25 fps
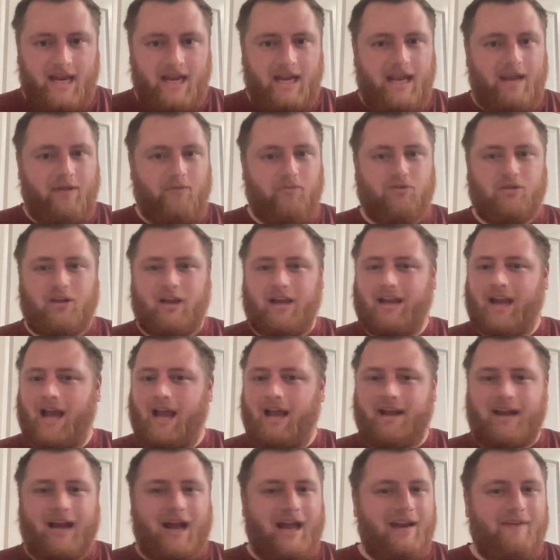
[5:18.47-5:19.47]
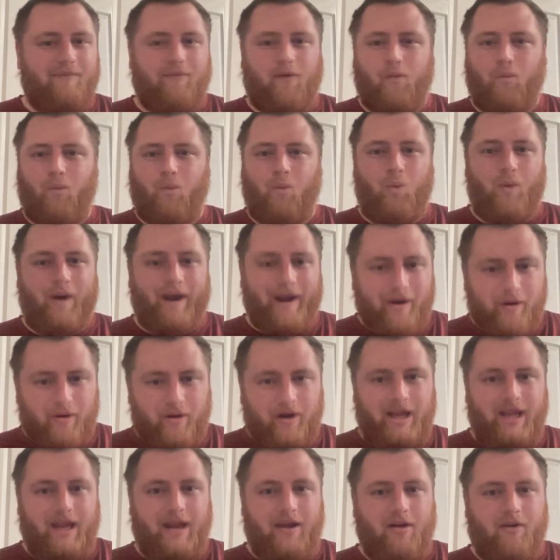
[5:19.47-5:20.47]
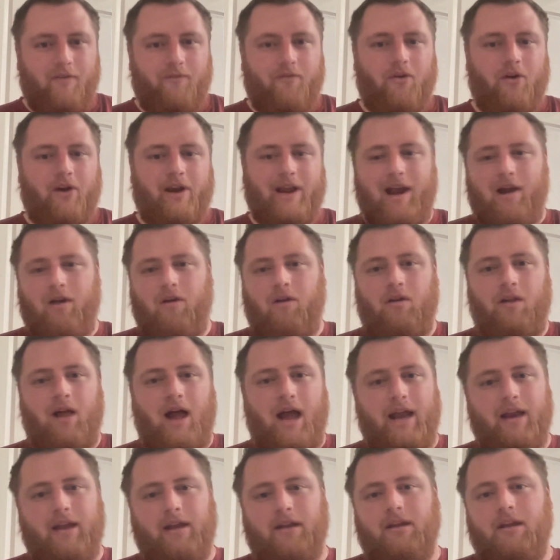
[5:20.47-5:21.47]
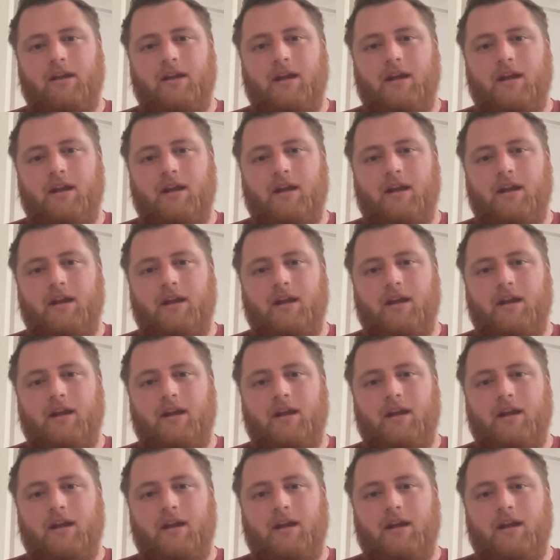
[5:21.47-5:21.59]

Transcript: It kind of a weird year for Carolina.